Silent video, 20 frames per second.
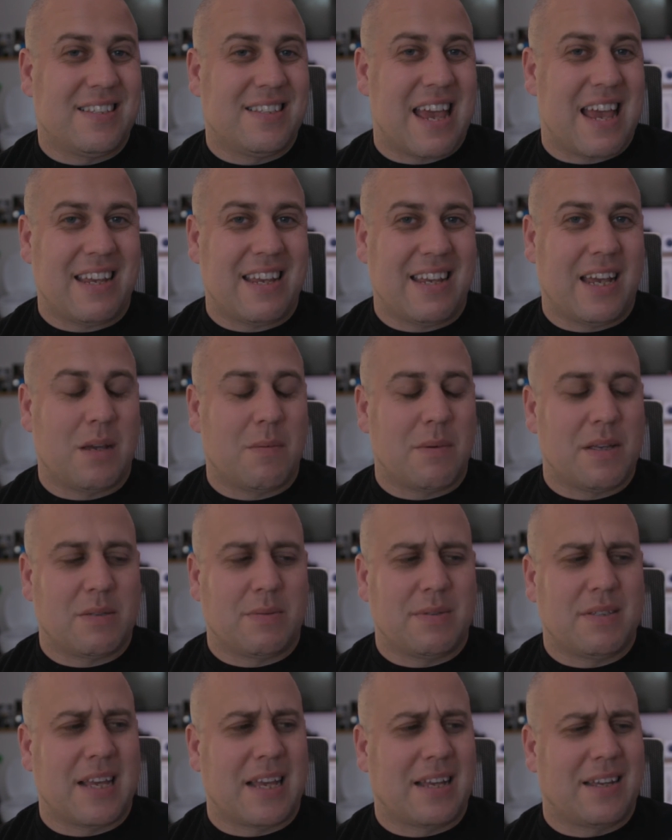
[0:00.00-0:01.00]
10 gigabits
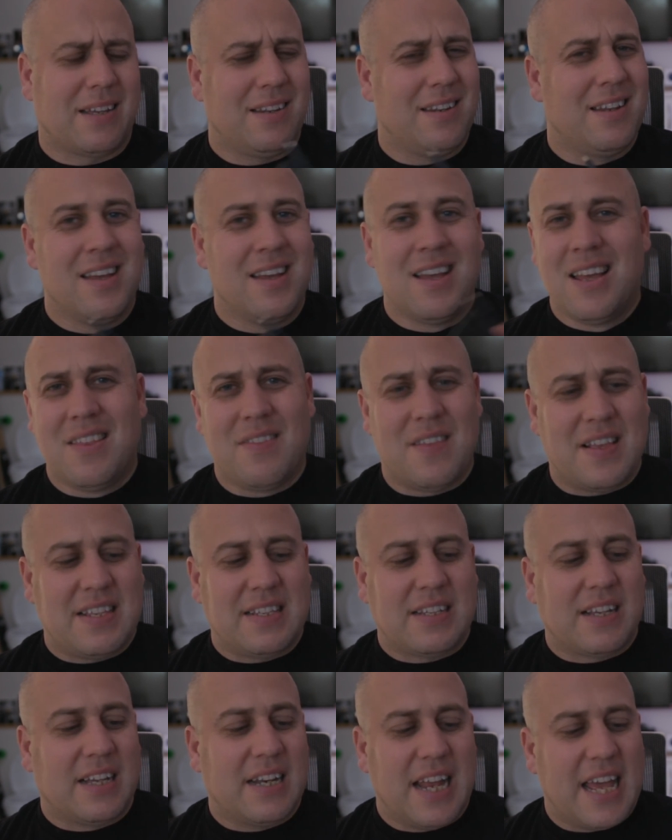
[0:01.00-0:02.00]
per second,
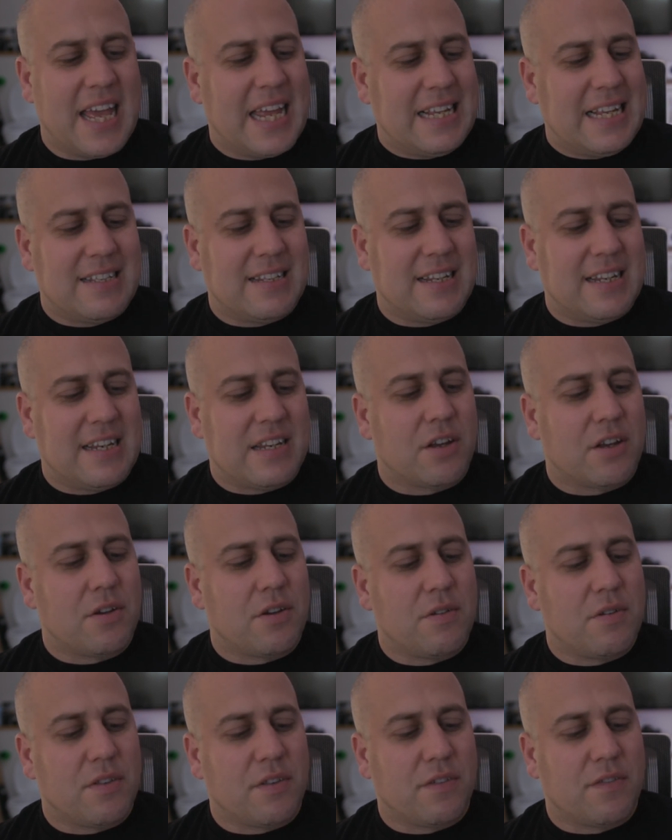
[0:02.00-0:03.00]
this can easily
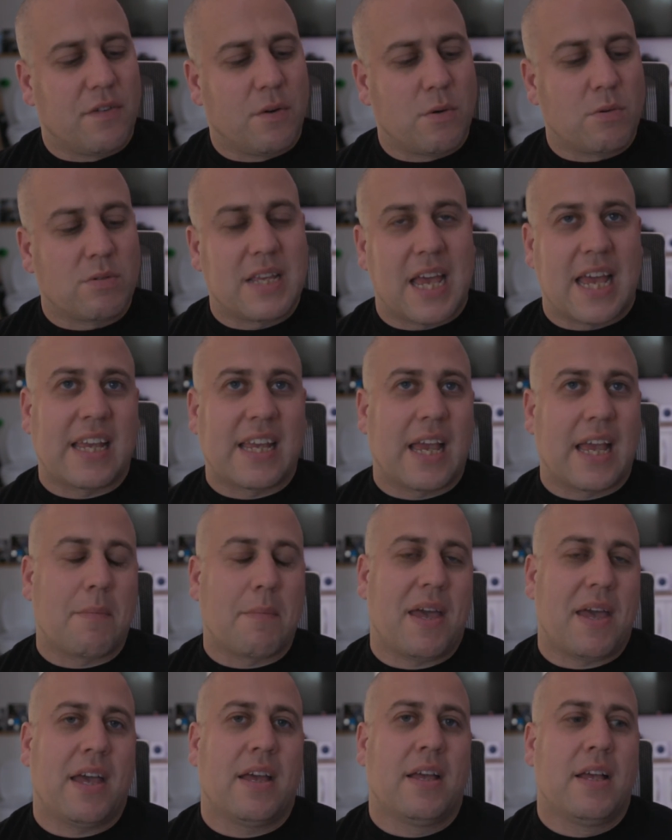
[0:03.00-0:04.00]
do the full 10
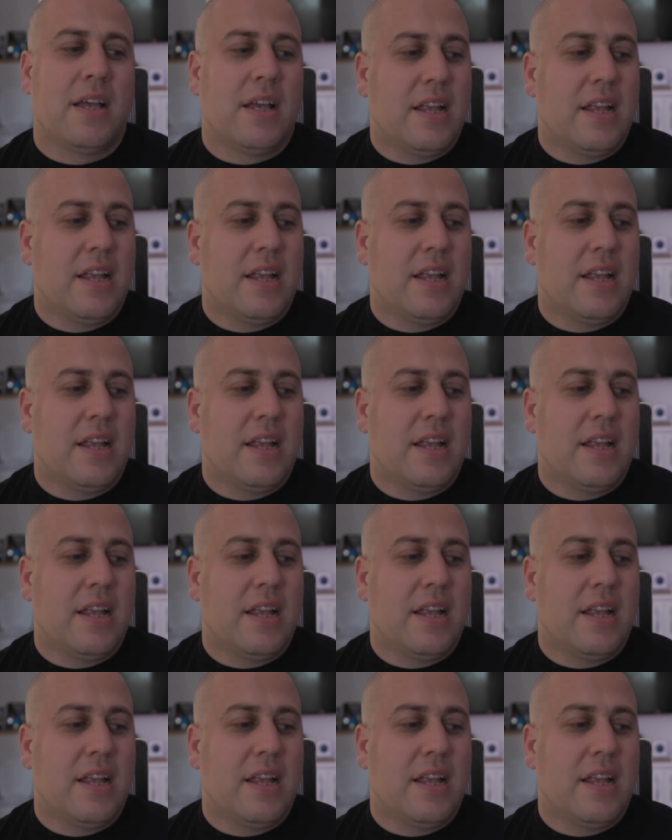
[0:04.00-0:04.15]
gigabit.